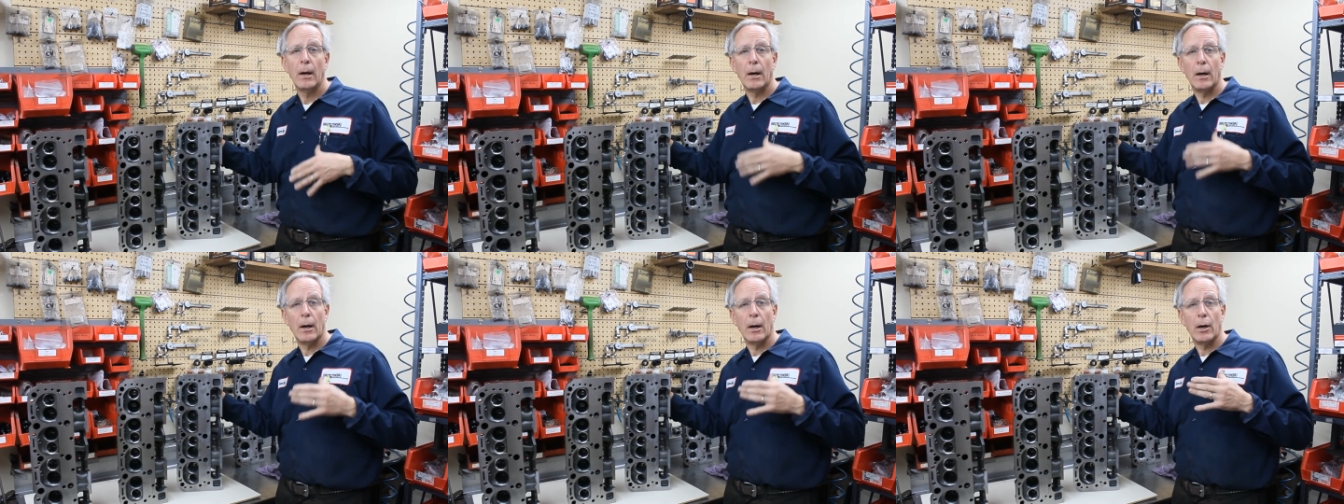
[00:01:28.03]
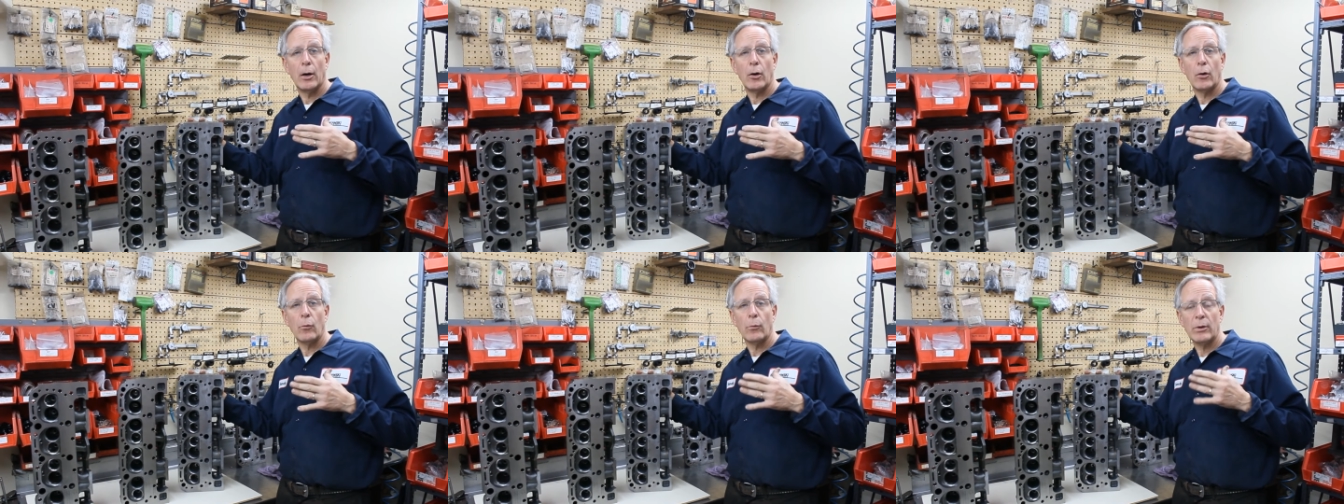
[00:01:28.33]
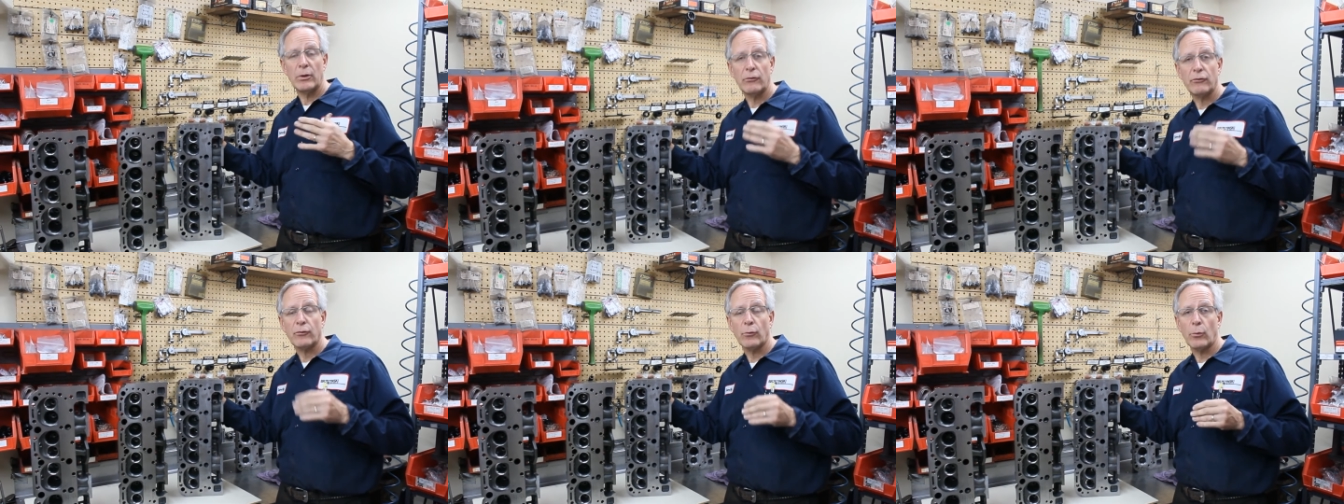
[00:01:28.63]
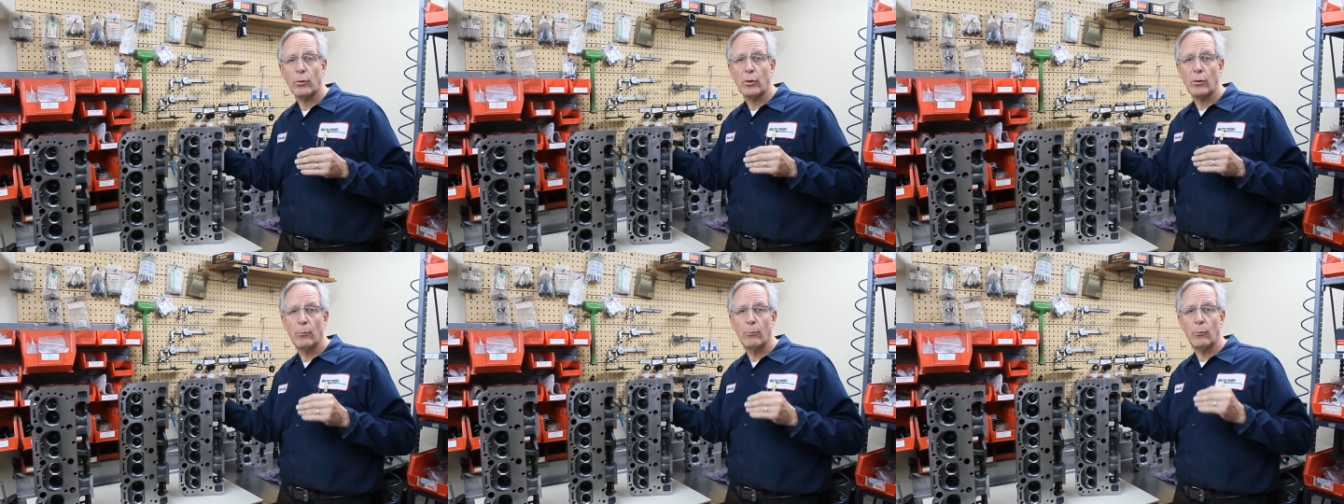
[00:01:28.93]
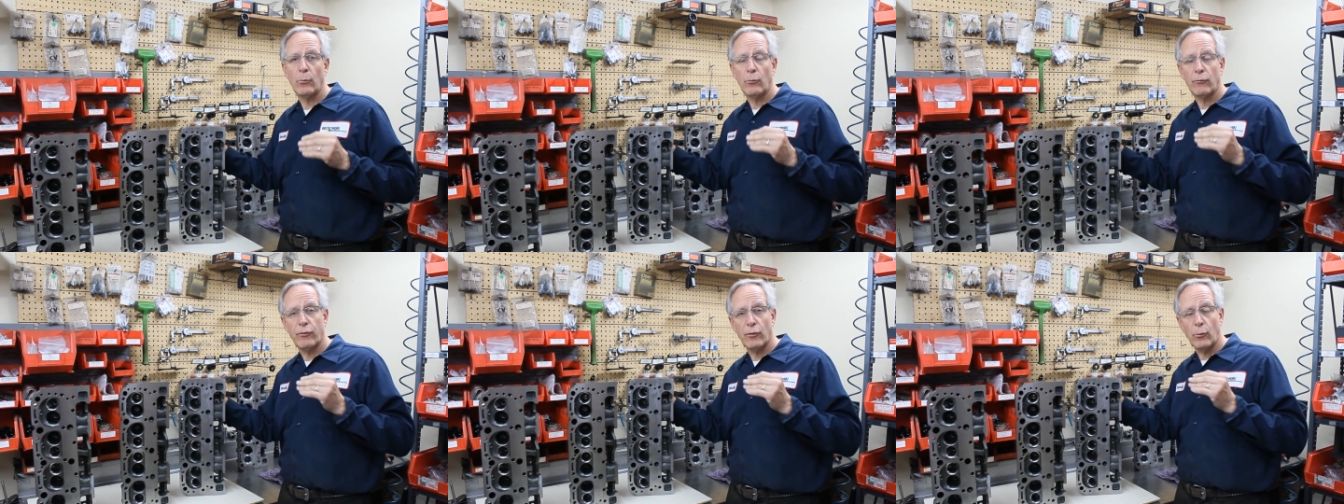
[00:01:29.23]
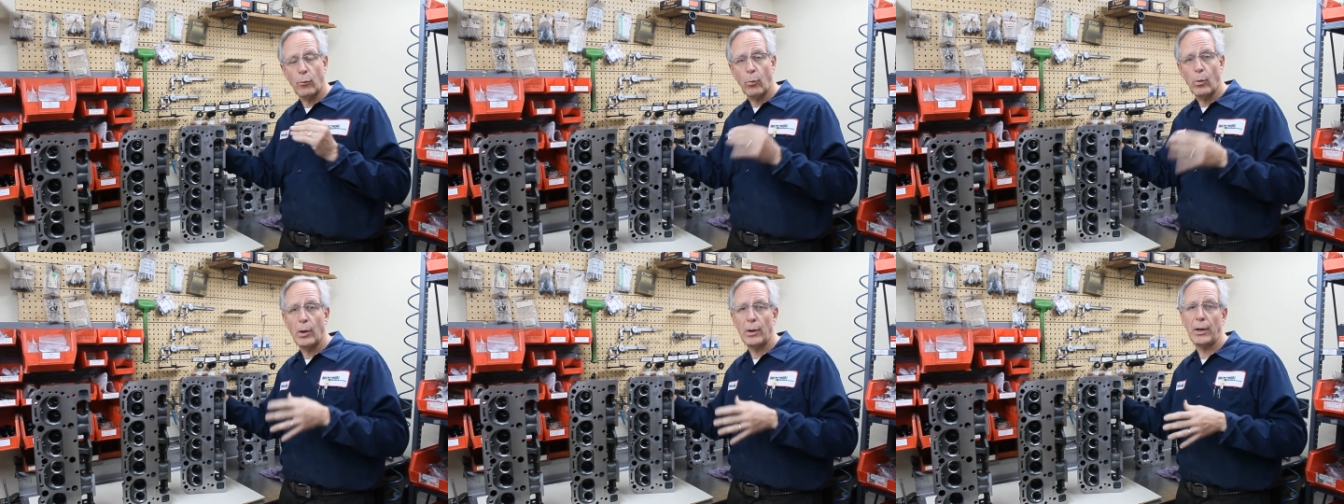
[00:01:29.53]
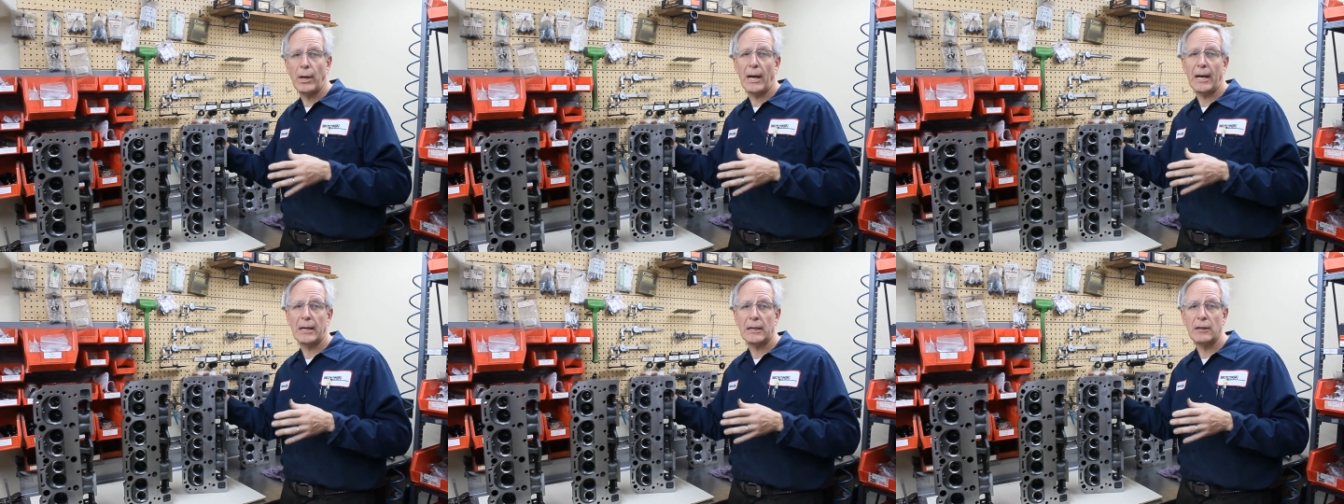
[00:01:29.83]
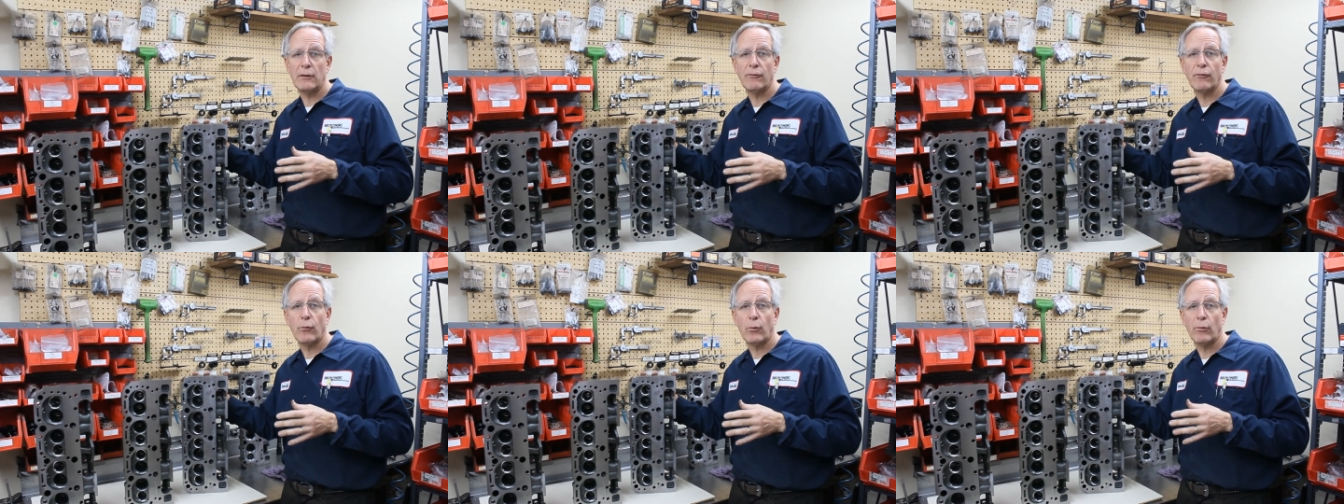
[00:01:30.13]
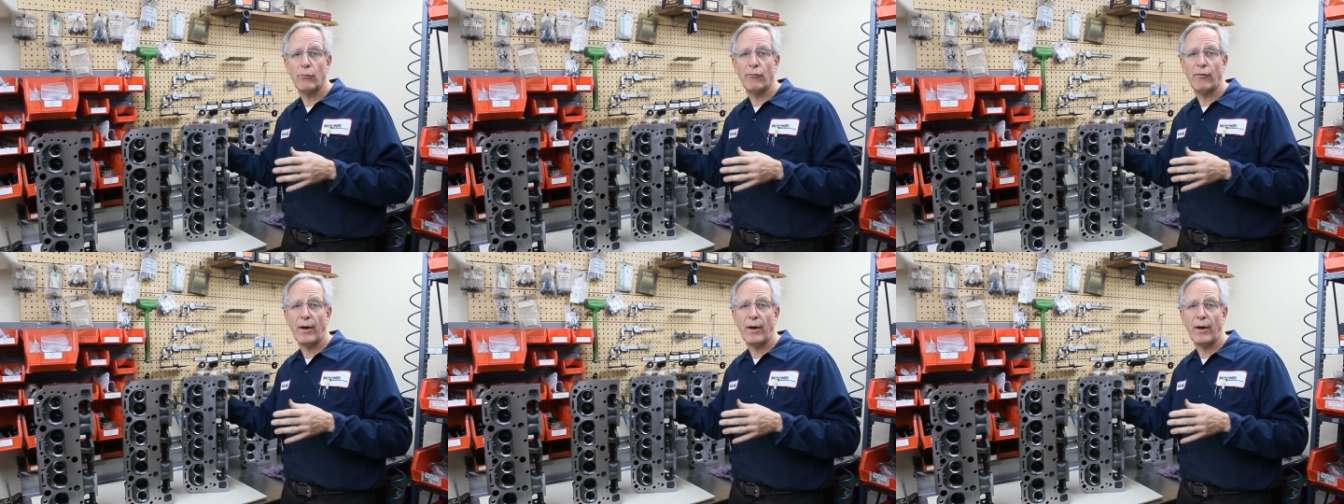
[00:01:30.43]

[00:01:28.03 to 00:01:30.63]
Uh, we sort them for 194